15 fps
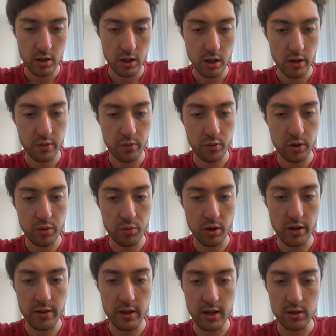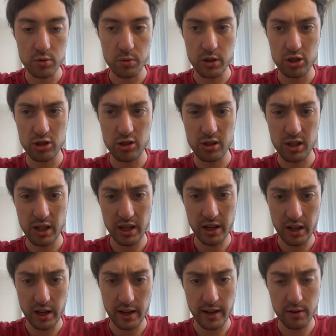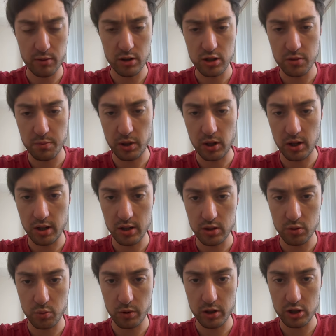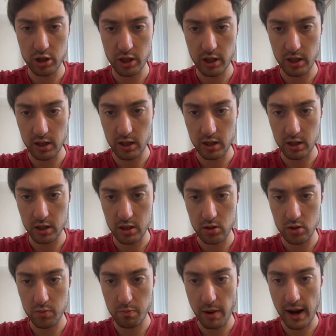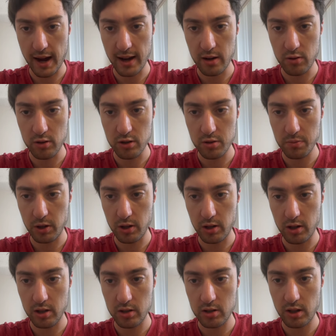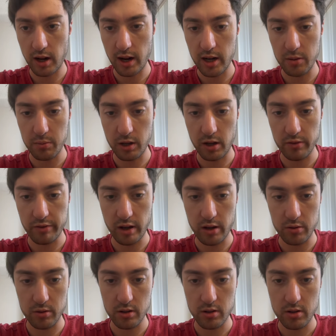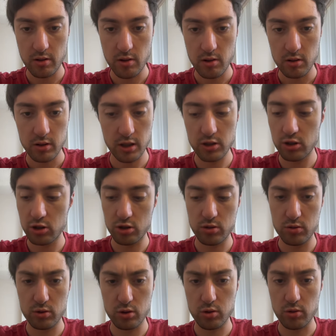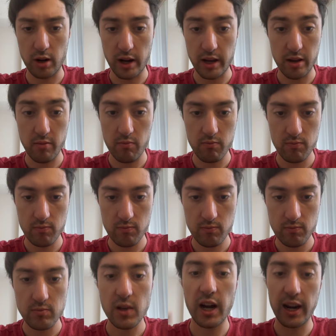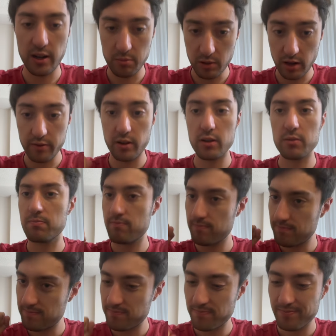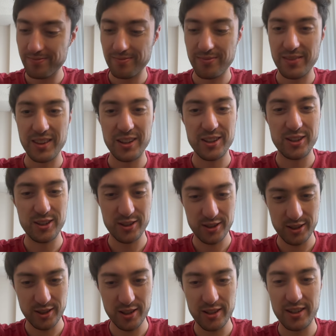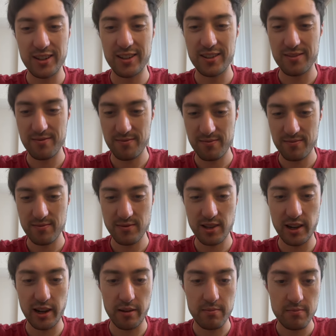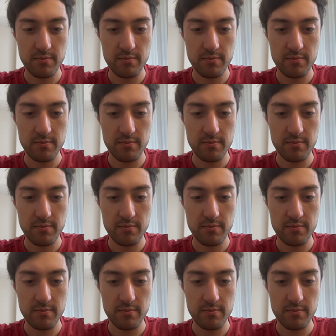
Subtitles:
if we run this, we should get a response, which is bad response, item not found. Let's just try it. Item not found. Good. Okay.